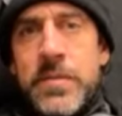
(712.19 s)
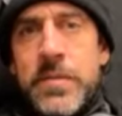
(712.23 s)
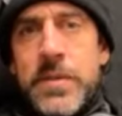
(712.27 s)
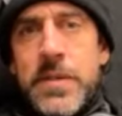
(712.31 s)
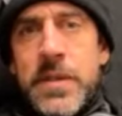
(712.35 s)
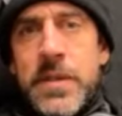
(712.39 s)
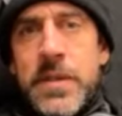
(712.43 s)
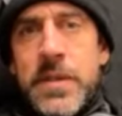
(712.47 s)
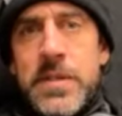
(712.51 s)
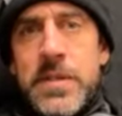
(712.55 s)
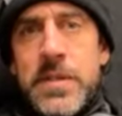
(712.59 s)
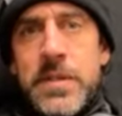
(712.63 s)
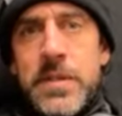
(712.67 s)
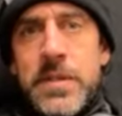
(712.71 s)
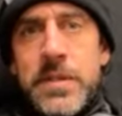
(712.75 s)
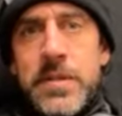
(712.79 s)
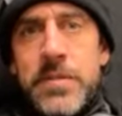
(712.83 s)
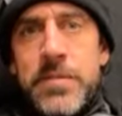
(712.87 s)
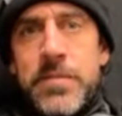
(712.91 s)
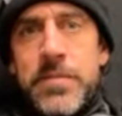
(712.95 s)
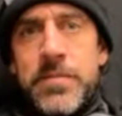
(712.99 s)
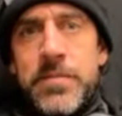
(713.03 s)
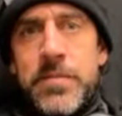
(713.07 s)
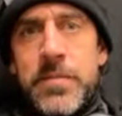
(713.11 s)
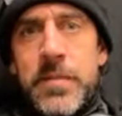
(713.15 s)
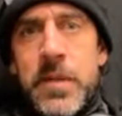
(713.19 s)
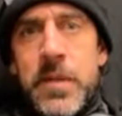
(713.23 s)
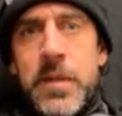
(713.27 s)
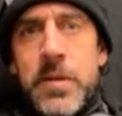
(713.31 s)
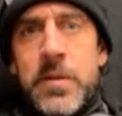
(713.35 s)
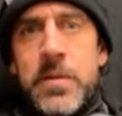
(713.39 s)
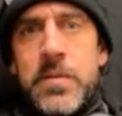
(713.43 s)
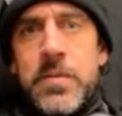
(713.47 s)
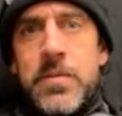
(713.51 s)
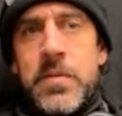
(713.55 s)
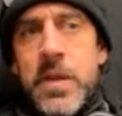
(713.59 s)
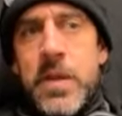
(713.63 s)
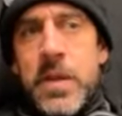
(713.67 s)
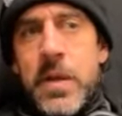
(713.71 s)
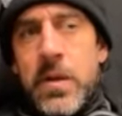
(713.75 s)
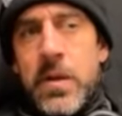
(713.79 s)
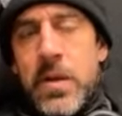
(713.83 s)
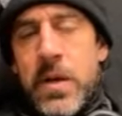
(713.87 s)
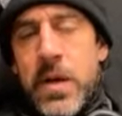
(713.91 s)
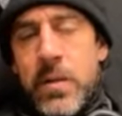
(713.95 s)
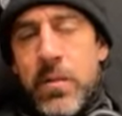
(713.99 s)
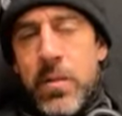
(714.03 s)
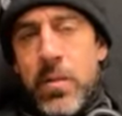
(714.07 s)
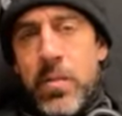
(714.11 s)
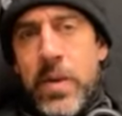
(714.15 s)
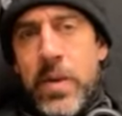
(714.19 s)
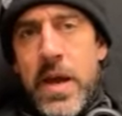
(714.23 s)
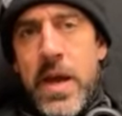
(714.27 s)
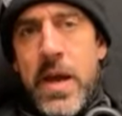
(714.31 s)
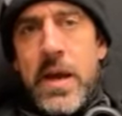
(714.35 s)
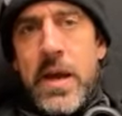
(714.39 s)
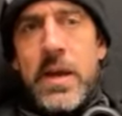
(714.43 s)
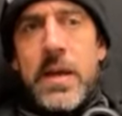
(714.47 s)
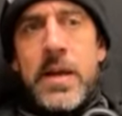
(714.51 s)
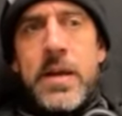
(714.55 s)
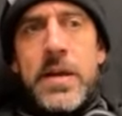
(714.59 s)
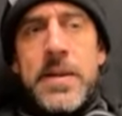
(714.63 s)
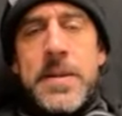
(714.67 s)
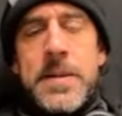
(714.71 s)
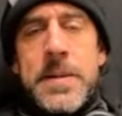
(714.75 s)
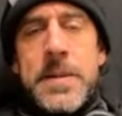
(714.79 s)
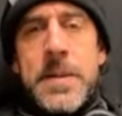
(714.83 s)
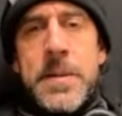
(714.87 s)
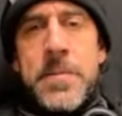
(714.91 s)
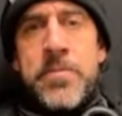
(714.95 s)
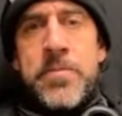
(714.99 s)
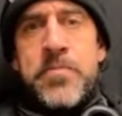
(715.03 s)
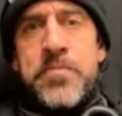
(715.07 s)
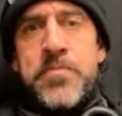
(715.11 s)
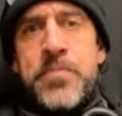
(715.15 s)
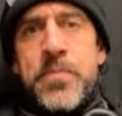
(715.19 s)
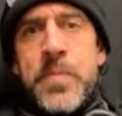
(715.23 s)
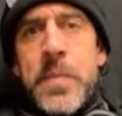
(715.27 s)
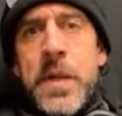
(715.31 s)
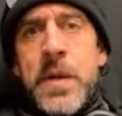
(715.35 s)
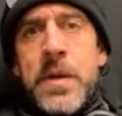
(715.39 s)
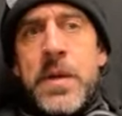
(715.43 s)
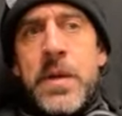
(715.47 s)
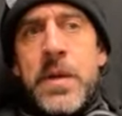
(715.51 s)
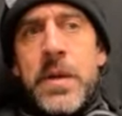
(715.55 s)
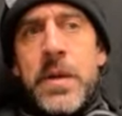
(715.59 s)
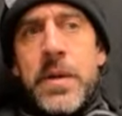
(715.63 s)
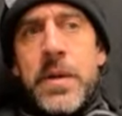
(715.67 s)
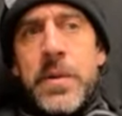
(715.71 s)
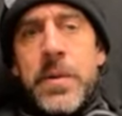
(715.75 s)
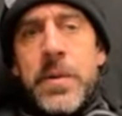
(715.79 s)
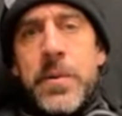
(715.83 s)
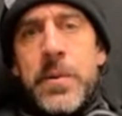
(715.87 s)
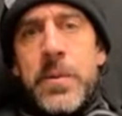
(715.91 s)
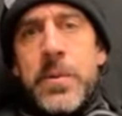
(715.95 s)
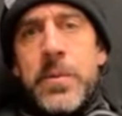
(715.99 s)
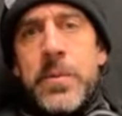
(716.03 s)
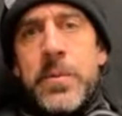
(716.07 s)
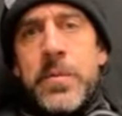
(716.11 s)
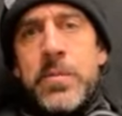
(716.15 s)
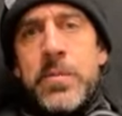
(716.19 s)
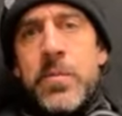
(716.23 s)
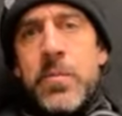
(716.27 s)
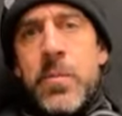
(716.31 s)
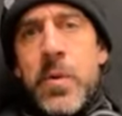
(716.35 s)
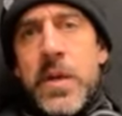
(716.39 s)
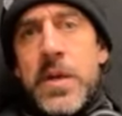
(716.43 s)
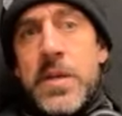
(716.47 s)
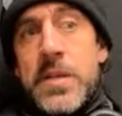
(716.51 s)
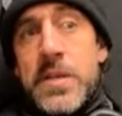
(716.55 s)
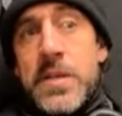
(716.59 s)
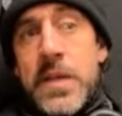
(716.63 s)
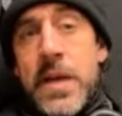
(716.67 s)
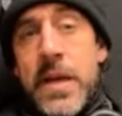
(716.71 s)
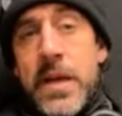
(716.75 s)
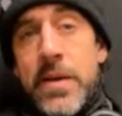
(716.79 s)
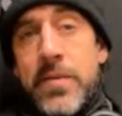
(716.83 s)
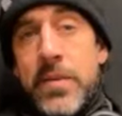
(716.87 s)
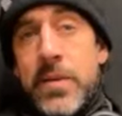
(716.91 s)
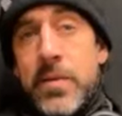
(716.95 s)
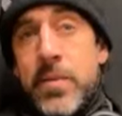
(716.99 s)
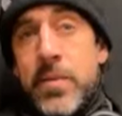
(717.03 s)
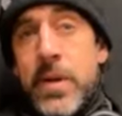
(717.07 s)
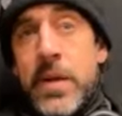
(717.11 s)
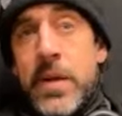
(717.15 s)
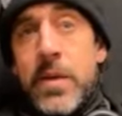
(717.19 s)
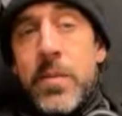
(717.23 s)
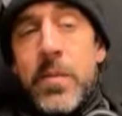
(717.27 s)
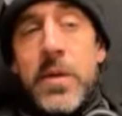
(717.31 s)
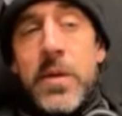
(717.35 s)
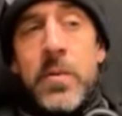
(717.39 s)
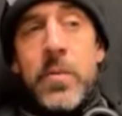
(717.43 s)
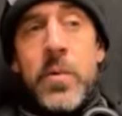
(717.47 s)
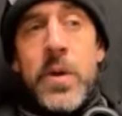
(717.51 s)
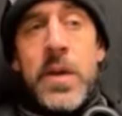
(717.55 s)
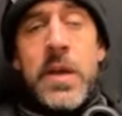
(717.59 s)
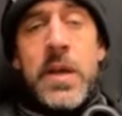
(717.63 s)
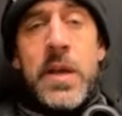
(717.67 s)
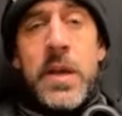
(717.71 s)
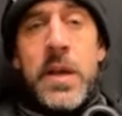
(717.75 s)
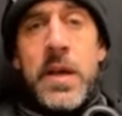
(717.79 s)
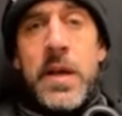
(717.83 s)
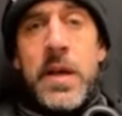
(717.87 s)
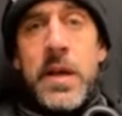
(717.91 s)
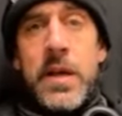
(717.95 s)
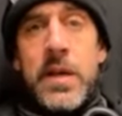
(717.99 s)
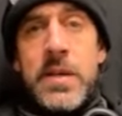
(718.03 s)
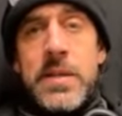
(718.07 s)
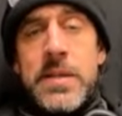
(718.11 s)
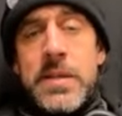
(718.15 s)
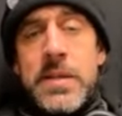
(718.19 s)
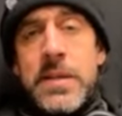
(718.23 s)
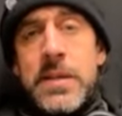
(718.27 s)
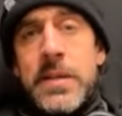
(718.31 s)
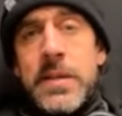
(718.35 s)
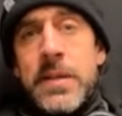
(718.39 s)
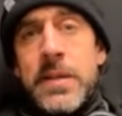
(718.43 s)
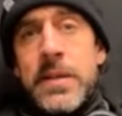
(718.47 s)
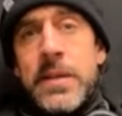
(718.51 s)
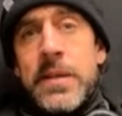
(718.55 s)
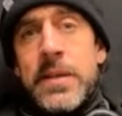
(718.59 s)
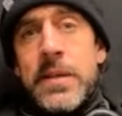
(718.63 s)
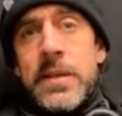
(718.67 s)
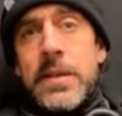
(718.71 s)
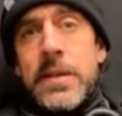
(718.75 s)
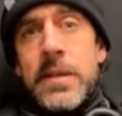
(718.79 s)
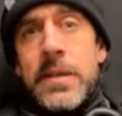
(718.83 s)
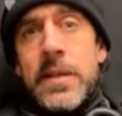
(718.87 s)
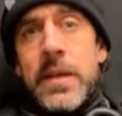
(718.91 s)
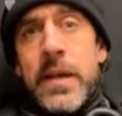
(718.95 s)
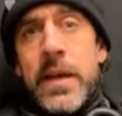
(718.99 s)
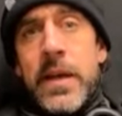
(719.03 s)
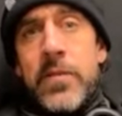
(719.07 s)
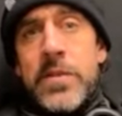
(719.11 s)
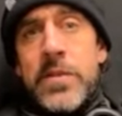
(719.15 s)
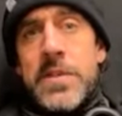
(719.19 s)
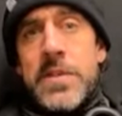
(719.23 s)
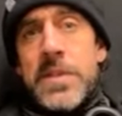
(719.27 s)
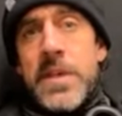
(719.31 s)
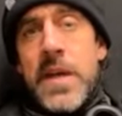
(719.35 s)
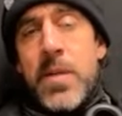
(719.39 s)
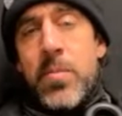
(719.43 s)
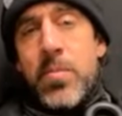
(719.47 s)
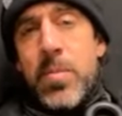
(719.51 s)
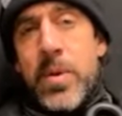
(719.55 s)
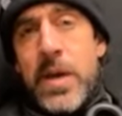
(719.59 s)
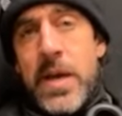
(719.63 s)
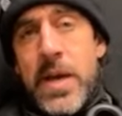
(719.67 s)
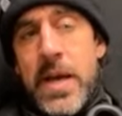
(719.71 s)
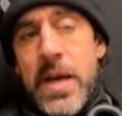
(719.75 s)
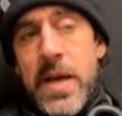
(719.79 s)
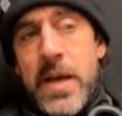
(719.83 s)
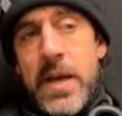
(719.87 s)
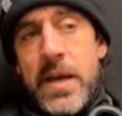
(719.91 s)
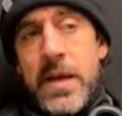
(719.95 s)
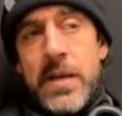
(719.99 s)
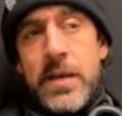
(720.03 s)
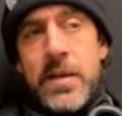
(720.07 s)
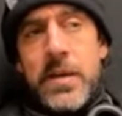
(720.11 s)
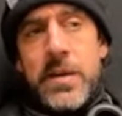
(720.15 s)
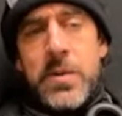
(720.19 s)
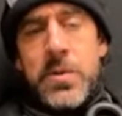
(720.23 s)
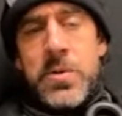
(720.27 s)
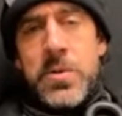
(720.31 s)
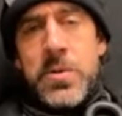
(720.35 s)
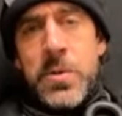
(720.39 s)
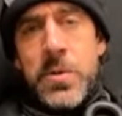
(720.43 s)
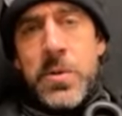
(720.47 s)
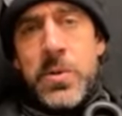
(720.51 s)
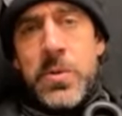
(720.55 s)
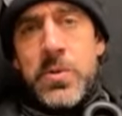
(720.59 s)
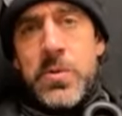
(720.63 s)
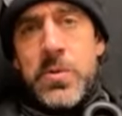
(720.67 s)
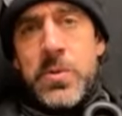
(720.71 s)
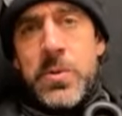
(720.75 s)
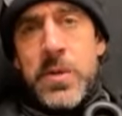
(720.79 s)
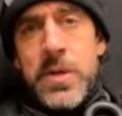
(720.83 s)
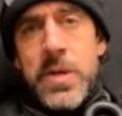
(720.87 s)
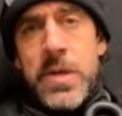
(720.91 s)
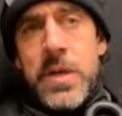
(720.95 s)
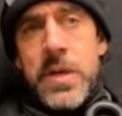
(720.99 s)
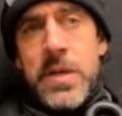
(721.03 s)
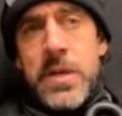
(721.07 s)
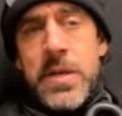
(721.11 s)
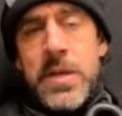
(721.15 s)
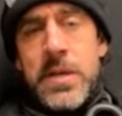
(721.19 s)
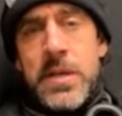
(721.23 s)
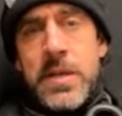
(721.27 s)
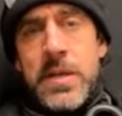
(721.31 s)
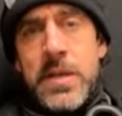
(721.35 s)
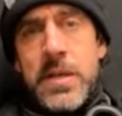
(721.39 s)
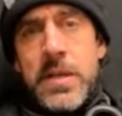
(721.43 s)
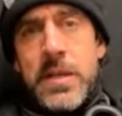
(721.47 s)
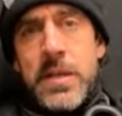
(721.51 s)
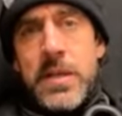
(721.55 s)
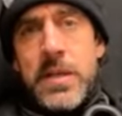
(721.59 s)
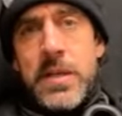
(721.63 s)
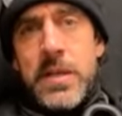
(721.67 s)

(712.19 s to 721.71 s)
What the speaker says: To, you know, think you're coming back, you know, week 7, maybe week 8, and to have a setback, another surgery, and